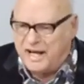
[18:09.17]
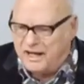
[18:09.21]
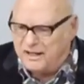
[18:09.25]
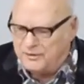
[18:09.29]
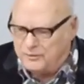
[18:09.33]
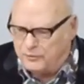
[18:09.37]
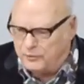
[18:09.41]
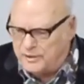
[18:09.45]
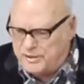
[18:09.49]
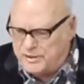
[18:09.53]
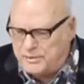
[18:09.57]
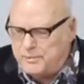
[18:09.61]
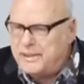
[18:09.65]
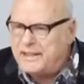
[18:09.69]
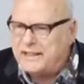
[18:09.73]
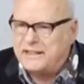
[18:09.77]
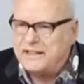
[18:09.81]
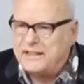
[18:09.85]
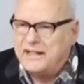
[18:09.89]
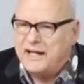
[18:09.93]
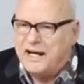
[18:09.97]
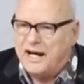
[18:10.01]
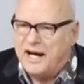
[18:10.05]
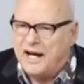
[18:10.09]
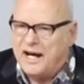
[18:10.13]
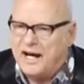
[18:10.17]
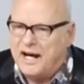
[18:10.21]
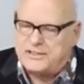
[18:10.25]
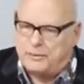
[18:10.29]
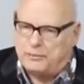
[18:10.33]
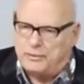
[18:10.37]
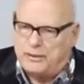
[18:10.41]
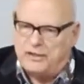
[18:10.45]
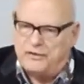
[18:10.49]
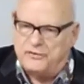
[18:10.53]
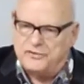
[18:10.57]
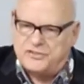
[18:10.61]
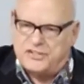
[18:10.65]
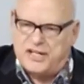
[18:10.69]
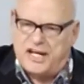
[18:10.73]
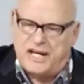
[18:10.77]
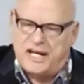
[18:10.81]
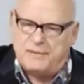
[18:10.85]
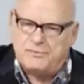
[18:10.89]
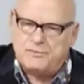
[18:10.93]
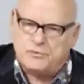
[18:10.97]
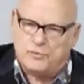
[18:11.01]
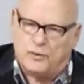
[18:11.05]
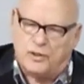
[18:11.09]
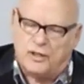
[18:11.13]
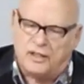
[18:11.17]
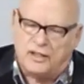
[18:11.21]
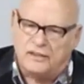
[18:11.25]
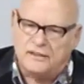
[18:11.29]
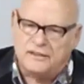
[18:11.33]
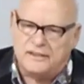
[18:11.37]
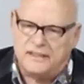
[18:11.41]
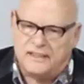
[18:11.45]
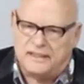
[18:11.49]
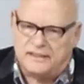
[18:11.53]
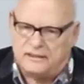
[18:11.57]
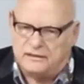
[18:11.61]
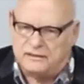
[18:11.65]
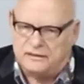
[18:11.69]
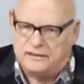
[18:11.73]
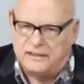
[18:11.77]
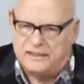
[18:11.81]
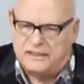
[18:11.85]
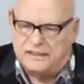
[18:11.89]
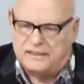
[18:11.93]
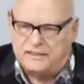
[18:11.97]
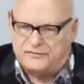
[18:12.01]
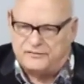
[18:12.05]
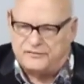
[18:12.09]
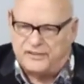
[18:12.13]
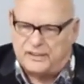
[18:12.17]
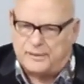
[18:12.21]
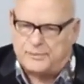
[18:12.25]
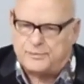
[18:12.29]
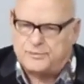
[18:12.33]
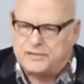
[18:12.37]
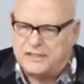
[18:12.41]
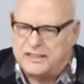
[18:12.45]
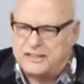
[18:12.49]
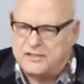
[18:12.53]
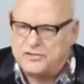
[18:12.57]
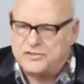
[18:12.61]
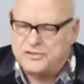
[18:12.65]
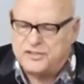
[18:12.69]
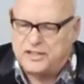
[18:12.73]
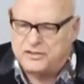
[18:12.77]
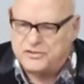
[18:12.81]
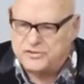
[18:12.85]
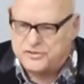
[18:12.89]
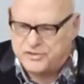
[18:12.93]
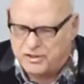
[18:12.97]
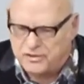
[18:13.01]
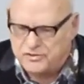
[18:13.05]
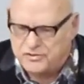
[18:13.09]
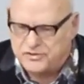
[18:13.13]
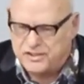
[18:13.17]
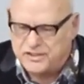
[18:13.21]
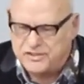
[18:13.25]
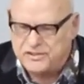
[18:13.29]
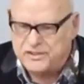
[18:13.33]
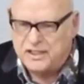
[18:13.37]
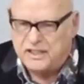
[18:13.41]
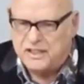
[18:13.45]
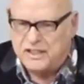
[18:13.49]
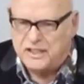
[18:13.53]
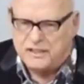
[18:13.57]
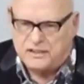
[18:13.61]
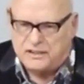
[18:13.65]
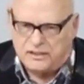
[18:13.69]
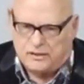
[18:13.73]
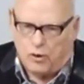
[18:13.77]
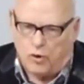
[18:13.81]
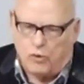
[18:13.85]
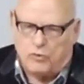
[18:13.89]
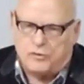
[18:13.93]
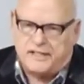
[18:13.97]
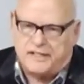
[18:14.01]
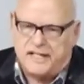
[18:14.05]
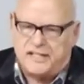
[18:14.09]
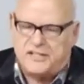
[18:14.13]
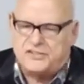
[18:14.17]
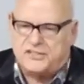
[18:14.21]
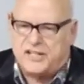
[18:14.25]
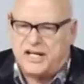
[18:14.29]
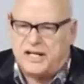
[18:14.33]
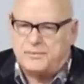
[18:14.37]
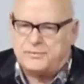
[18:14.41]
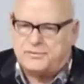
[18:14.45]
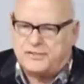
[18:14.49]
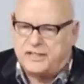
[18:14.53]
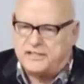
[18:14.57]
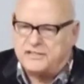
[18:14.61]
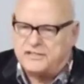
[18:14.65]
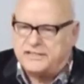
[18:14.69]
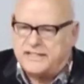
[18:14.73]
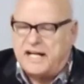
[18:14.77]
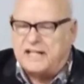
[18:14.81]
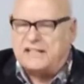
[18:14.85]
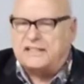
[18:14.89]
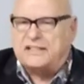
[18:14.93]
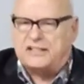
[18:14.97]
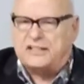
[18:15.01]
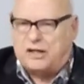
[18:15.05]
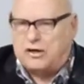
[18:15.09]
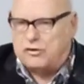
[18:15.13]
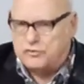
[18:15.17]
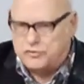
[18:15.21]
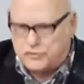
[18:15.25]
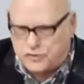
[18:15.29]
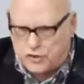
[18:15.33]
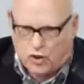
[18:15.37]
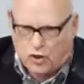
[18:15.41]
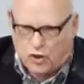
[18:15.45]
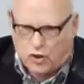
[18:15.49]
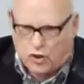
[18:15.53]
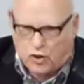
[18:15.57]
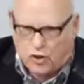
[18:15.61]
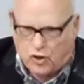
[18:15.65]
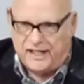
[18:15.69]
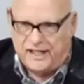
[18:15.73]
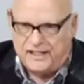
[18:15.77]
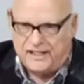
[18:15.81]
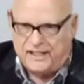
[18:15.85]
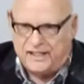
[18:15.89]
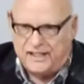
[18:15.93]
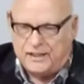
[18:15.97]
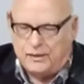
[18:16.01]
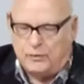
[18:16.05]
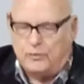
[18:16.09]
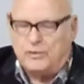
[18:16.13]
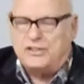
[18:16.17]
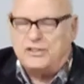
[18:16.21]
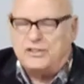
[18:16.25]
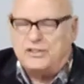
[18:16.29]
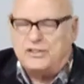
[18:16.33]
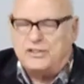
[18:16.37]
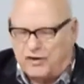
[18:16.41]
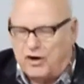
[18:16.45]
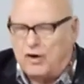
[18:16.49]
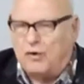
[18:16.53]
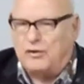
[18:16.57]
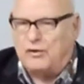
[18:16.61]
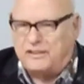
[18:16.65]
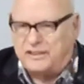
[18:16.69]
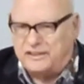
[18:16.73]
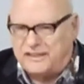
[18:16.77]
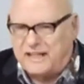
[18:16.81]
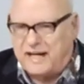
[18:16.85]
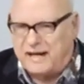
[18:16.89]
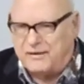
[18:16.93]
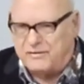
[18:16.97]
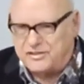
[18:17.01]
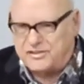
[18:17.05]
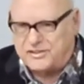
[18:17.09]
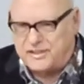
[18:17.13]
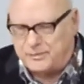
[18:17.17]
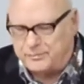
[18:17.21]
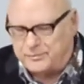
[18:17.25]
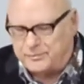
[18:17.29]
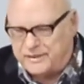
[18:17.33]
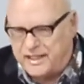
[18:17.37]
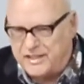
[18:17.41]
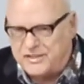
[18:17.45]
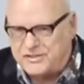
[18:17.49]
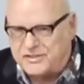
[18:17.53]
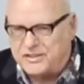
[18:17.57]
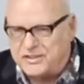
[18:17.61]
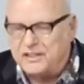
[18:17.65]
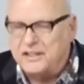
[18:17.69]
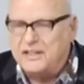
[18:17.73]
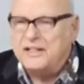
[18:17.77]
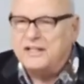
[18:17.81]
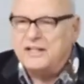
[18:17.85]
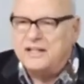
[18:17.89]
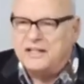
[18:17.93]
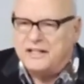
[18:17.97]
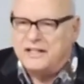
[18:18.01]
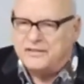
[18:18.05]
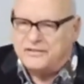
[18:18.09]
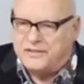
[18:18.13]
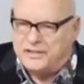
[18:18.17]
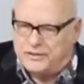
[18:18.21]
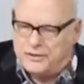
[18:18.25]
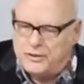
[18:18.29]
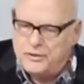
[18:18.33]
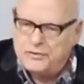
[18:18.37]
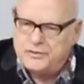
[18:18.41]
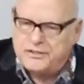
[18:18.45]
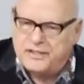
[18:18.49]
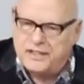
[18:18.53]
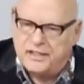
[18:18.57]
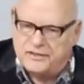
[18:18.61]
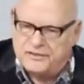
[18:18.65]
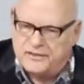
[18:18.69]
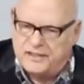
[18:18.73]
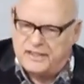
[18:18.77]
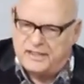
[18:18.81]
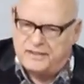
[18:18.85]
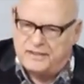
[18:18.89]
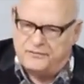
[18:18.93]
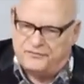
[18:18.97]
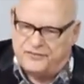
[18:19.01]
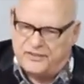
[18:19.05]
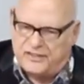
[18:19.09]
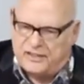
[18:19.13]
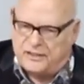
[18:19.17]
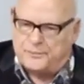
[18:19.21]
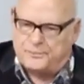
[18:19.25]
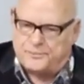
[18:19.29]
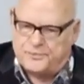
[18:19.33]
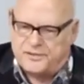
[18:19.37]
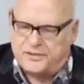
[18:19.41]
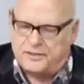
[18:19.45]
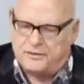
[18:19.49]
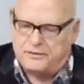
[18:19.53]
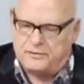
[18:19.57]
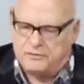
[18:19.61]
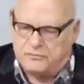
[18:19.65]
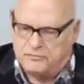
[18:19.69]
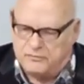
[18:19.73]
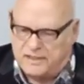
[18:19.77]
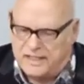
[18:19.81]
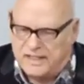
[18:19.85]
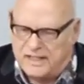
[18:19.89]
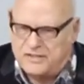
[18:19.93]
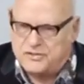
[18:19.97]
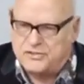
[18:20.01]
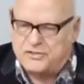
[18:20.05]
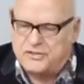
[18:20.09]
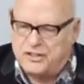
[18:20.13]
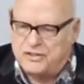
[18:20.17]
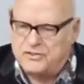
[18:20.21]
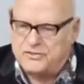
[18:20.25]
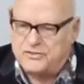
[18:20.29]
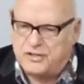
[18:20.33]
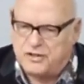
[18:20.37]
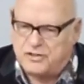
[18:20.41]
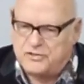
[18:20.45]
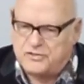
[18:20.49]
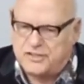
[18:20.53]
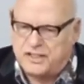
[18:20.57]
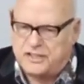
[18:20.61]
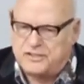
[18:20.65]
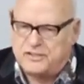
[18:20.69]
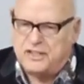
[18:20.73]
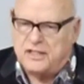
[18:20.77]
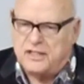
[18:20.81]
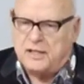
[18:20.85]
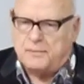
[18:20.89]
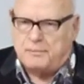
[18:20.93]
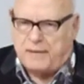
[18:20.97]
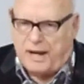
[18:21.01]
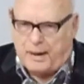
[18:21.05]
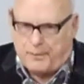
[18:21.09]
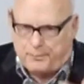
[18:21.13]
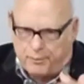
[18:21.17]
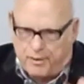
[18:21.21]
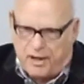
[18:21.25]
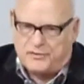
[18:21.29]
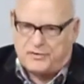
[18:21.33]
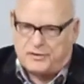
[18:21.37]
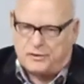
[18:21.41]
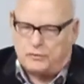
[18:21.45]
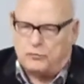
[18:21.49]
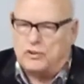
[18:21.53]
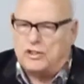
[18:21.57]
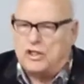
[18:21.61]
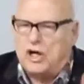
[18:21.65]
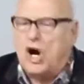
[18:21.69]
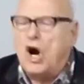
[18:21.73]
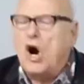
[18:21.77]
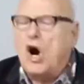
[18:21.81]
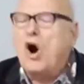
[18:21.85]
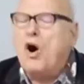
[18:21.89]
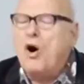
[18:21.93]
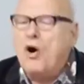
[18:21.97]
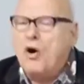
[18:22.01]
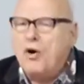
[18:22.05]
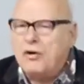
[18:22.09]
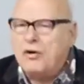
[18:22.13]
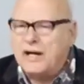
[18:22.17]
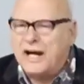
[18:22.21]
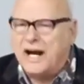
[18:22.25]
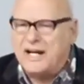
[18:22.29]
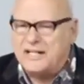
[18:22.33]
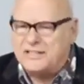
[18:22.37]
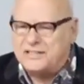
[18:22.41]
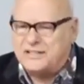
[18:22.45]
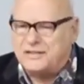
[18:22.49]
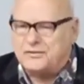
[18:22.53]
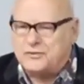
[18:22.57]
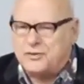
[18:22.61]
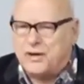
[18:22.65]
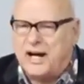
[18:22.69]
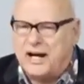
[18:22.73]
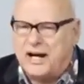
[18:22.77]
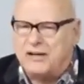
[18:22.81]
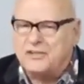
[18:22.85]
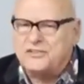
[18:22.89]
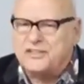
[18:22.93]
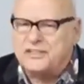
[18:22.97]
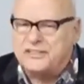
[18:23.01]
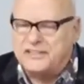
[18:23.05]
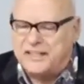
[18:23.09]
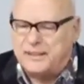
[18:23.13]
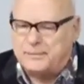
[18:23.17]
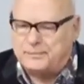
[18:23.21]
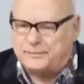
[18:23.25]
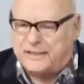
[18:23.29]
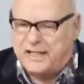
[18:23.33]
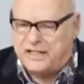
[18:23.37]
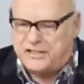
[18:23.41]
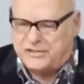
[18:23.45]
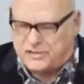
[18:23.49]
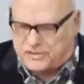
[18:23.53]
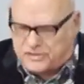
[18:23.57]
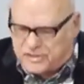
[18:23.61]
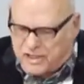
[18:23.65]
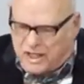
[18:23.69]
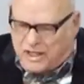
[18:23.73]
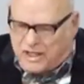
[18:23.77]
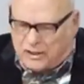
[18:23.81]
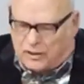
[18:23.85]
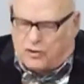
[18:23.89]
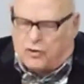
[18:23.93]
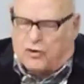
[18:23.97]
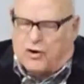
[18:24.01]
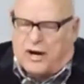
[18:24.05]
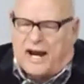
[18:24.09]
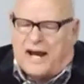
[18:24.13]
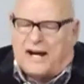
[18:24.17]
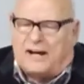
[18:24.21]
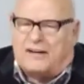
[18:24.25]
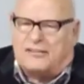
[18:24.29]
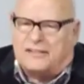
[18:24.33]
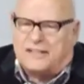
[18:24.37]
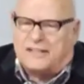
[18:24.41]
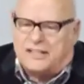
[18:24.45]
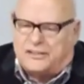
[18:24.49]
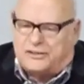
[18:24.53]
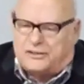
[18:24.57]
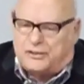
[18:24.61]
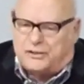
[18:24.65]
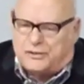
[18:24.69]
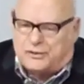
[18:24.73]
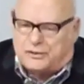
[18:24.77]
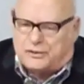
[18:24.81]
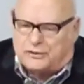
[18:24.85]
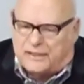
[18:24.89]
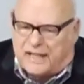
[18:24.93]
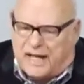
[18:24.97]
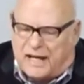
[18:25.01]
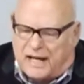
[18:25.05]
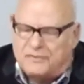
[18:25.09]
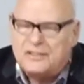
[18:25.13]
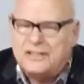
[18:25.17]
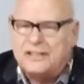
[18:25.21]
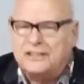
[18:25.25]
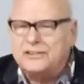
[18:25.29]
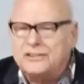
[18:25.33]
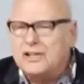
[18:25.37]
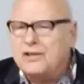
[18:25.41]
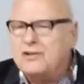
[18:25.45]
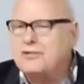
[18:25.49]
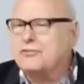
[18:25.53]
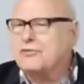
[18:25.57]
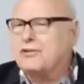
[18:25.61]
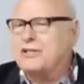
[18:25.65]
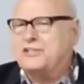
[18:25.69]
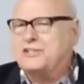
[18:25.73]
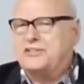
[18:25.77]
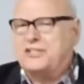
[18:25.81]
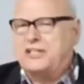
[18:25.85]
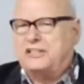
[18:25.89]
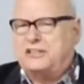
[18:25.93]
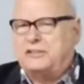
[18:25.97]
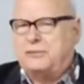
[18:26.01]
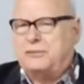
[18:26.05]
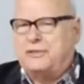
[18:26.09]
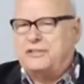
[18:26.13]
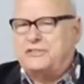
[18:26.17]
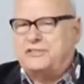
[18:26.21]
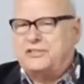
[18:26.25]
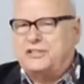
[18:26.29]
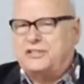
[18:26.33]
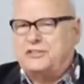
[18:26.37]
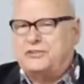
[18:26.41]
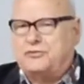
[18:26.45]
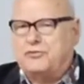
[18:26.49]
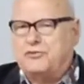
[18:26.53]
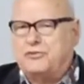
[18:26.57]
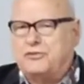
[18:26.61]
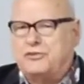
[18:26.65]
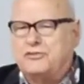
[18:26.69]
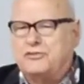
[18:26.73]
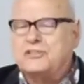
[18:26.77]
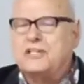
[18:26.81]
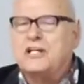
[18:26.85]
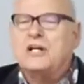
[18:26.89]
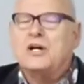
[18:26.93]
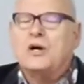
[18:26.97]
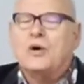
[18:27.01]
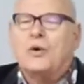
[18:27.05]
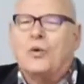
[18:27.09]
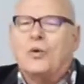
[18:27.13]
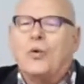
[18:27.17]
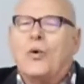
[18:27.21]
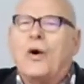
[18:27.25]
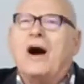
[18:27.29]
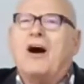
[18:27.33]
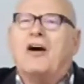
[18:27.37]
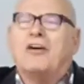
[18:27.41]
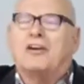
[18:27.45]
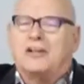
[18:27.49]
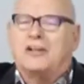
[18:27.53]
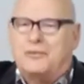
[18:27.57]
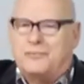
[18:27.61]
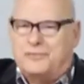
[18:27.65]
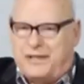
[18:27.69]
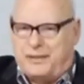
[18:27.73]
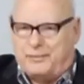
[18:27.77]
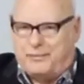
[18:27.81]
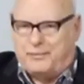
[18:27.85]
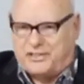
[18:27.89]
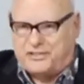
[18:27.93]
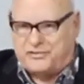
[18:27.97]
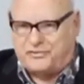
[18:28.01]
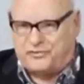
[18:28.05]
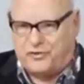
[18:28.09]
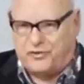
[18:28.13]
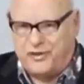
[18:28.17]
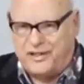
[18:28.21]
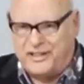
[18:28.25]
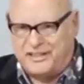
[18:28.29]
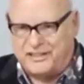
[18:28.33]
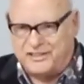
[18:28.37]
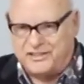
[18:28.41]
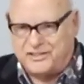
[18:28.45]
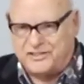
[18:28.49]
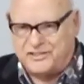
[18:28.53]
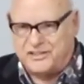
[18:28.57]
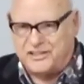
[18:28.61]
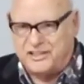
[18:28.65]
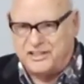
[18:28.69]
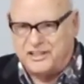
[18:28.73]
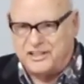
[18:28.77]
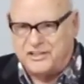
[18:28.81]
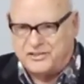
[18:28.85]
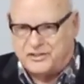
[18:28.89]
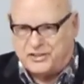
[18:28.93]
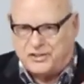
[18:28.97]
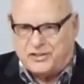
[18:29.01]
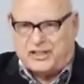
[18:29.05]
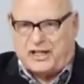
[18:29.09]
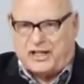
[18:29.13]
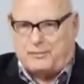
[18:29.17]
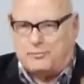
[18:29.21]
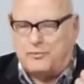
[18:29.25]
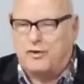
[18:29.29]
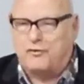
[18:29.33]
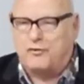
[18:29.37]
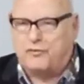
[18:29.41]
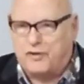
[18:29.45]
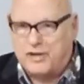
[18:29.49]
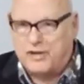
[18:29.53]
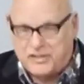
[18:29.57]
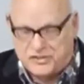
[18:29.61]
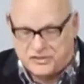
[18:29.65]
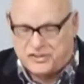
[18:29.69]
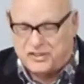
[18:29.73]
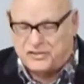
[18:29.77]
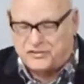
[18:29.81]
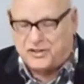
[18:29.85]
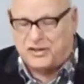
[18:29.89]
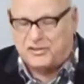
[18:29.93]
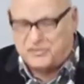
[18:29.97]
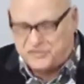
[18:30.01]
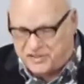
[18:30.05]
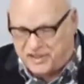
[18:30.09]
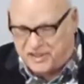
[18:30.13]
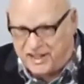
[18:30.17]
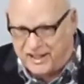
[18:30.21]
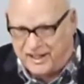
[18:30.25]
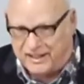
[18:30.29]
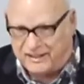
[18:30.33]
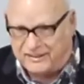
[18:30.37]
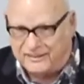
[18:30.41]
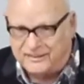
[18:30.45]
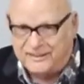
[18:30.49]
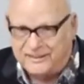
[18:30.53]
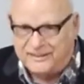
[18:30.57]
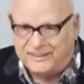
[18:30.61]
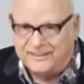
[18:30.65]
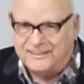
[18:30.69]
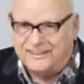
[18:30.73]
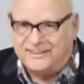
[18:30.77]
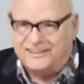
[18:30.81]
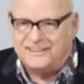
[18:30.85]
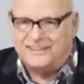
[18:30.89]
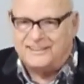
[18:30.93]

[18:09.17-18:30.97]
What do you mean? I said, Well, James 1 in the, in the Phillips Letters Young Churches, the old King James says, Count it all joy when you forward to divers temptation. The new the Phillips Letters Young Church says, My brother, when all kinds of trials and temptations crowd into your life, don't resent them as intruders, welcome them as friends she got more friends you thought you had.